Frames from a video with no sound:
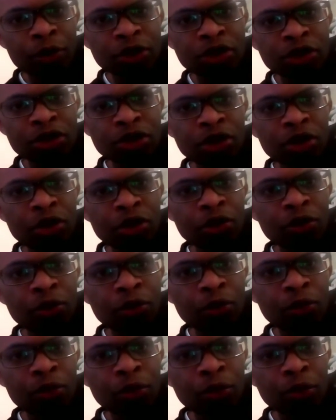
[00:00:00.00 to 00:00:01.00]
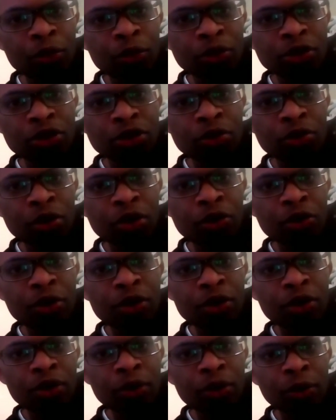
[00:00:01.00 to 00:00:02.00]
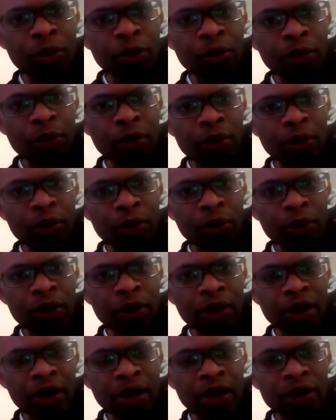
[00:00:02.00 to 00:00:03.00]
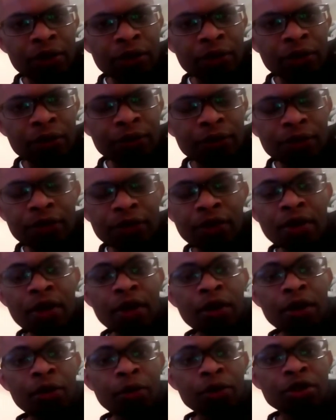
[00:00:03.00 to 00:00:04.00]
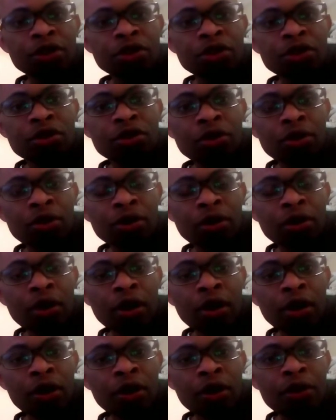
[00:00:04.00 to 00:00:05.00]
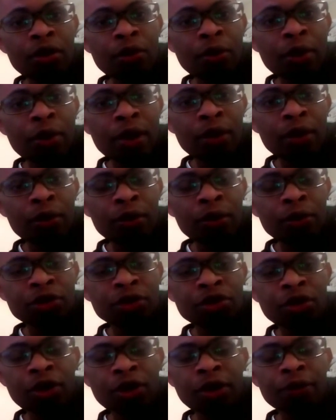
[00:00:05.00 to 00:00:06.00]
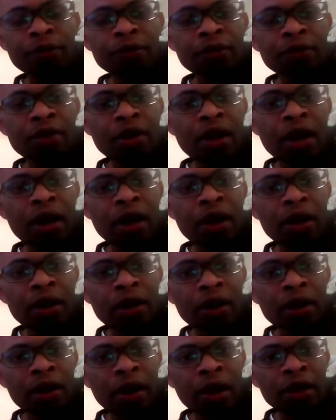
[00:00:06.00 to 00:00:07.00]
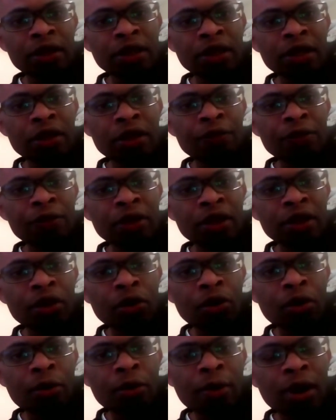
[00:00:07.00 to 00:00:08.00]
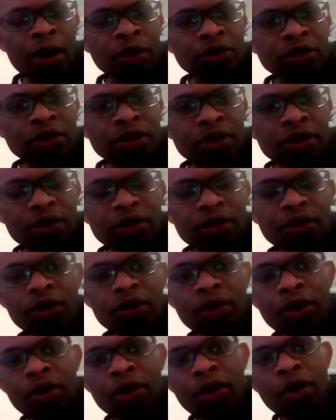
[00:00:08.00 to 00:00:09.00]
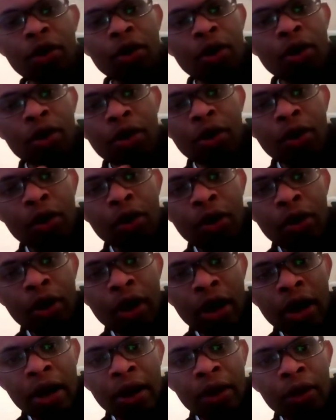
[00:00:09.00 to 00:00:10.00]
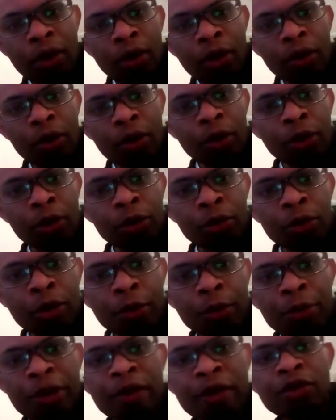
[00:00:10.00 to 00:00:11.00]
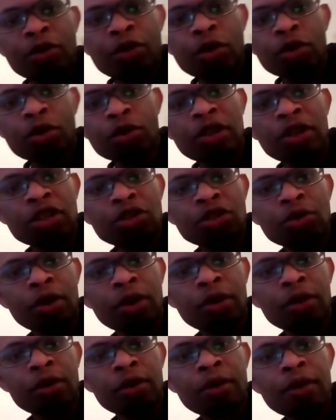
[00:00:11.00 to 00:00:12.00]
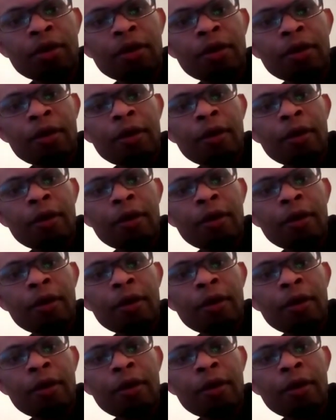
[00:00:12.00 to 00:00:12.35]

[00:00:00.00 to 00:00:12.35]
Which is one of the re and I which is another way sorry I did a video about it on a previous one to this one,